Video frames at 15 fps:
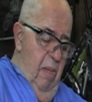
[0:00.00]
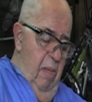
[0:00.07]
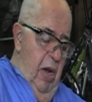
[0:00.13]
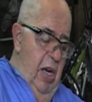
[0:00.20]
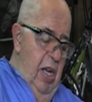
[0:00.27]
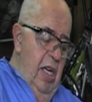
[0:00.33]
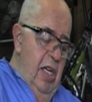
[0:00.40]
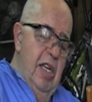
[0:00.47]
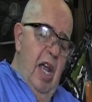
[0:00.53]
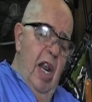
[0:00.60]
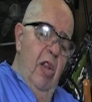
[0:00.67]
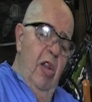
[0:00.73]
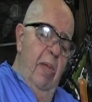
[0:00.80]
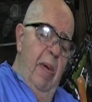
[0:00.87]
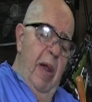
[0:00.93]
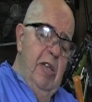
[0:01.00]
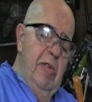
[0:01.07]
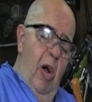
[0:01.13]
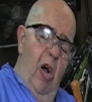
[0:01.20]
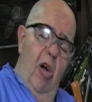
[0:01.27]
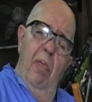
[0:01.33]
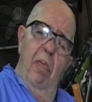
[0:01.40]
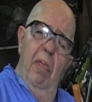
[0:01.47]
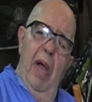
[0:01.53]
but he's got a little baseball